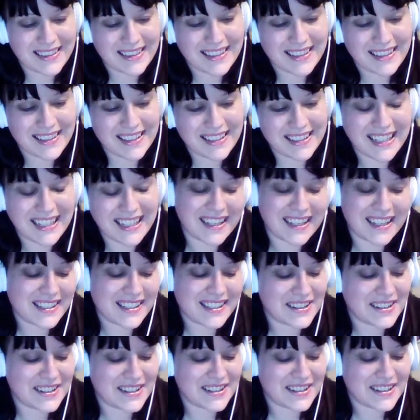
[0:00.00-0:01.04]
Yeah,
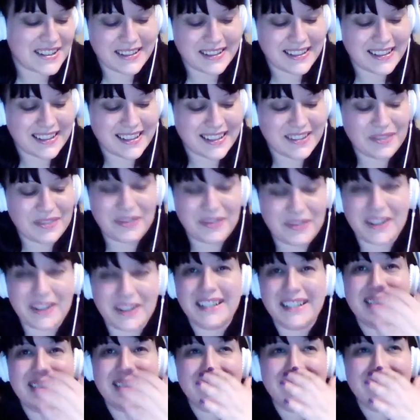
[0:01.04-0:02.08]
so the
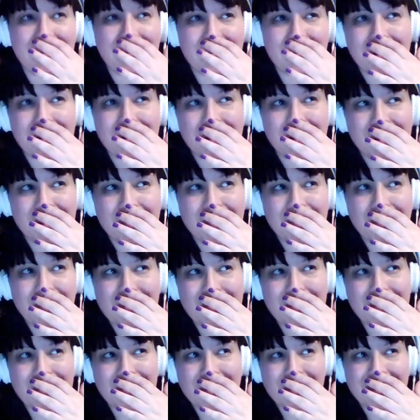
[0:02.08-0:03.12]
funniest thing though, one of the
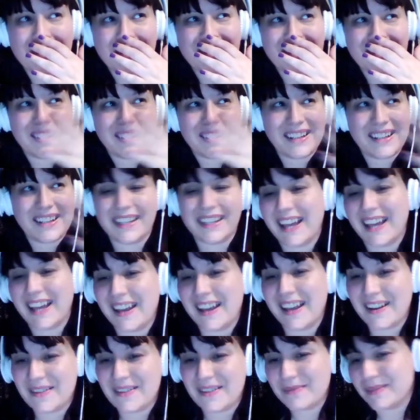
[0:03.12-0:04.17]
trolls, I don't care,
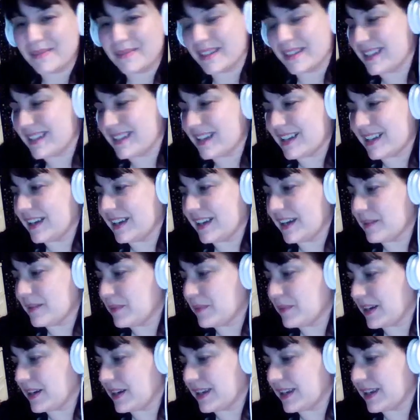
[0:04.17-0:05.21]
I'm going to say her name, I
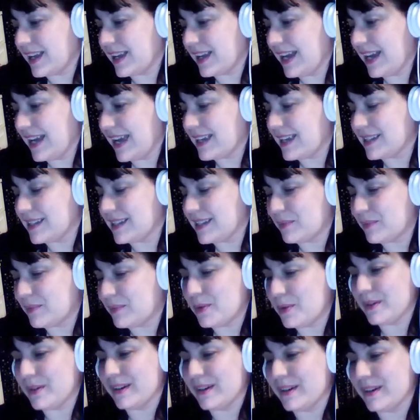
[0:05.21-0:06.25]
don't care, Lexi
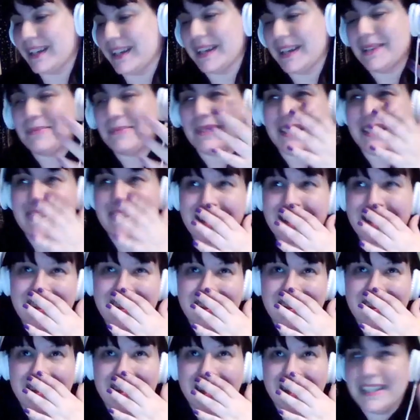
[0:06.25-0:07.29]
Porter, her name is,
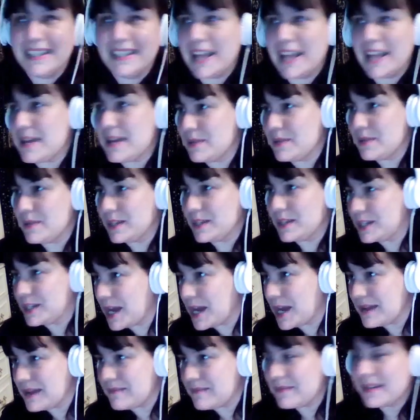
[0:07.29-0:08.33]
name and
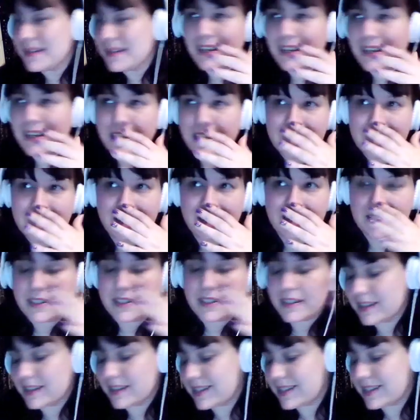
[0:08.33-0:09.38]
shame. She's
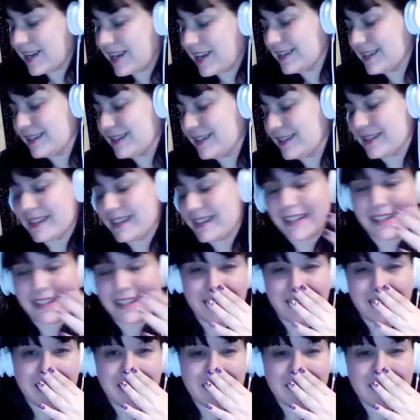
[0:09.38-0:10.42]
continuously
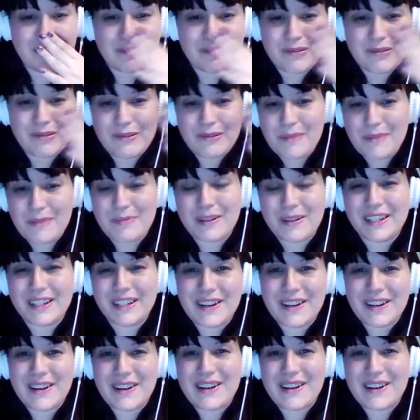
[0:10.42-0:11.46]
like proper
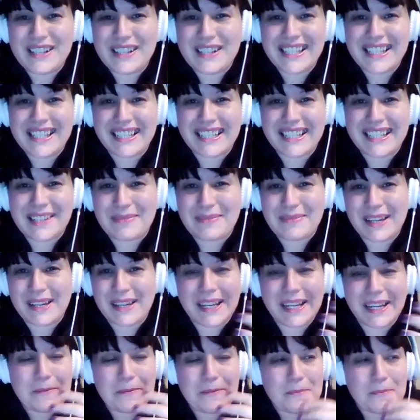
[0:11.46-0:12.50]
nasty to me,
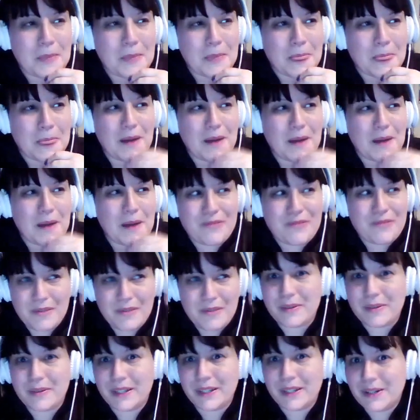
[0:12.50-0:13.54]
like
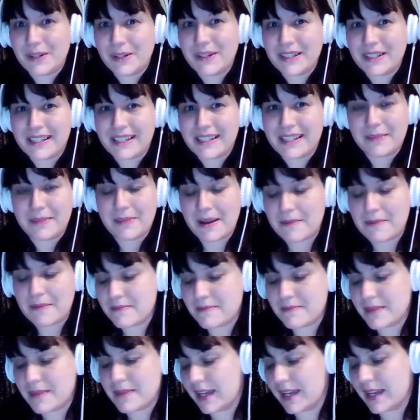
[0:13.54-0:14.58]
proper nasty about
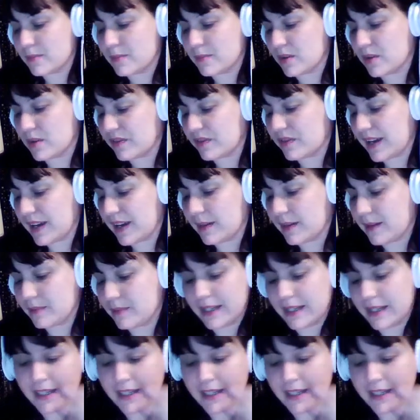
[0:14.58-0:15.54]
me and my family,